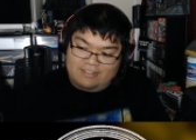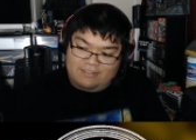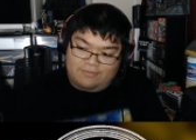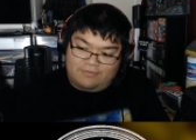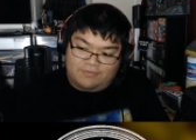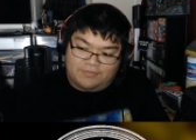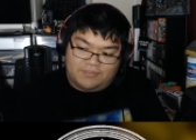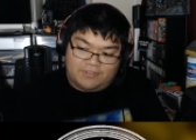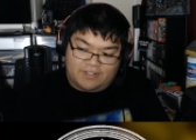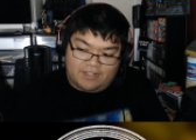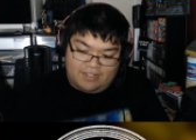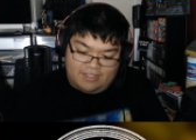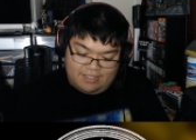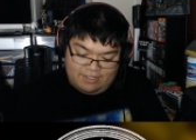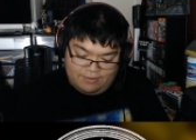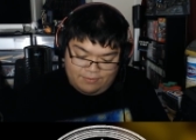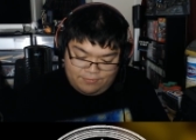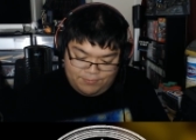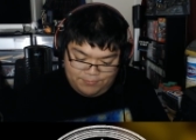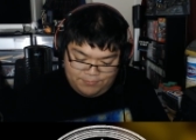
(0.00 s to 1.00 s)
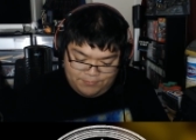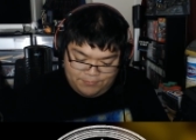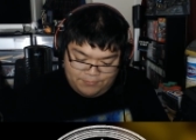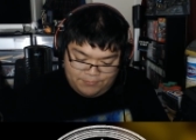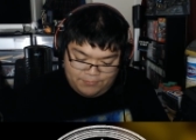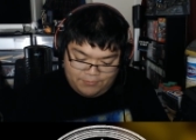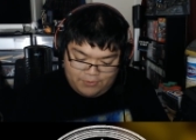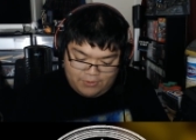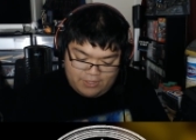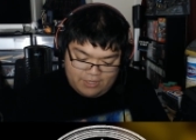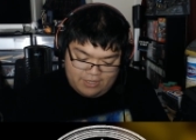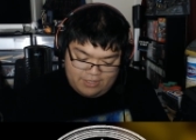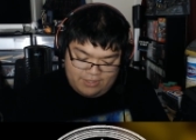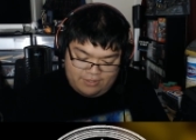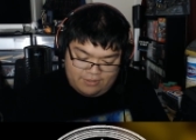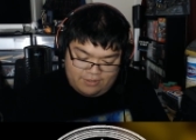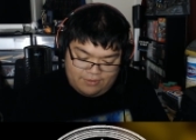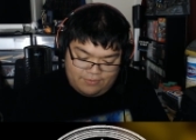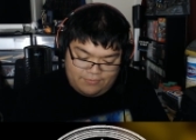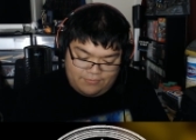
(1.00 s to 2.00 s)
for the fourth
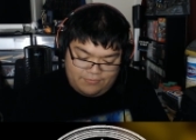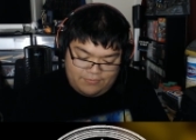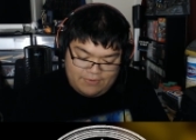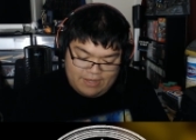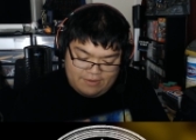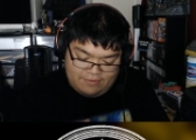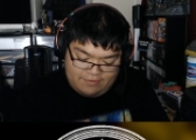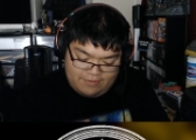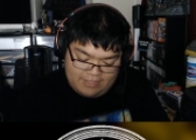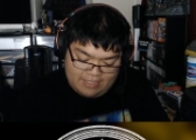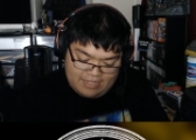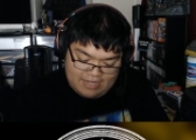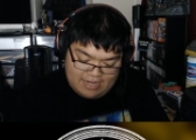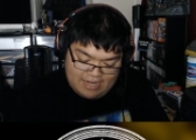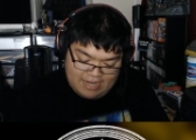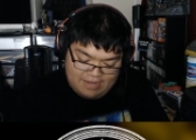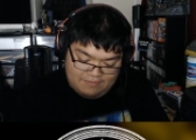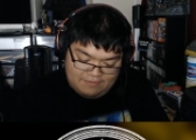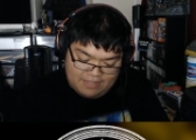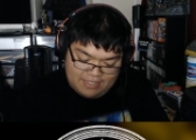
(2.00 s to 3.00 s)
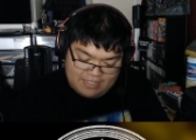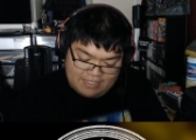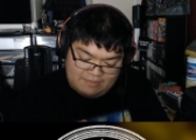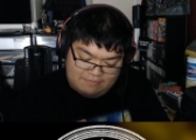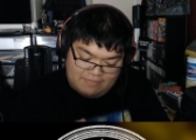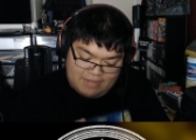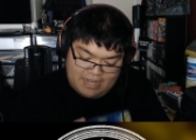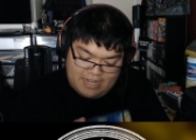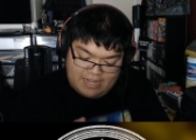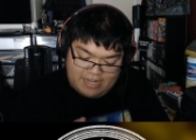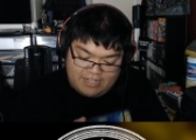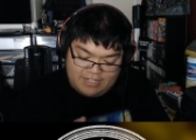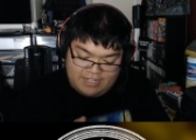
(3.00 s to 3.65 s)
or fifth time this match.